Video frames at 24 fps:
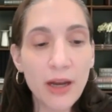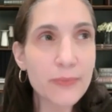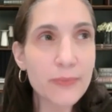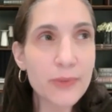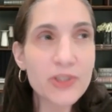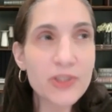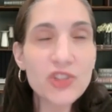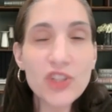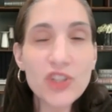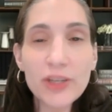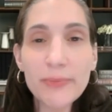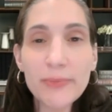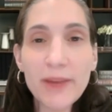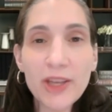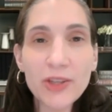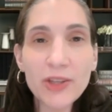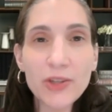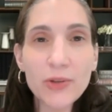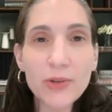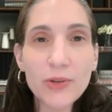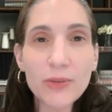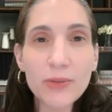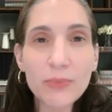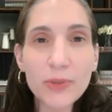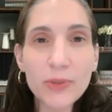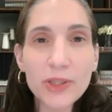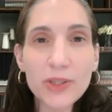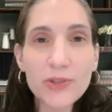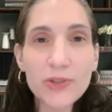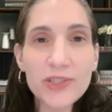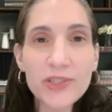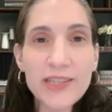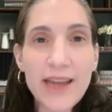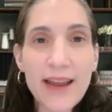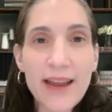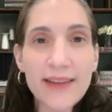With Gmail, you can put
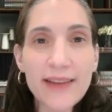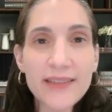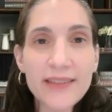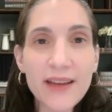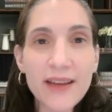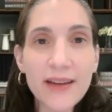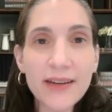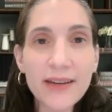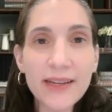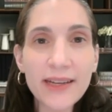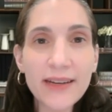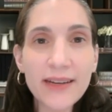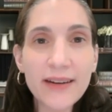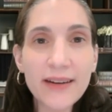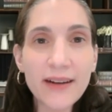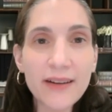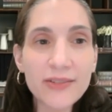those tags on it.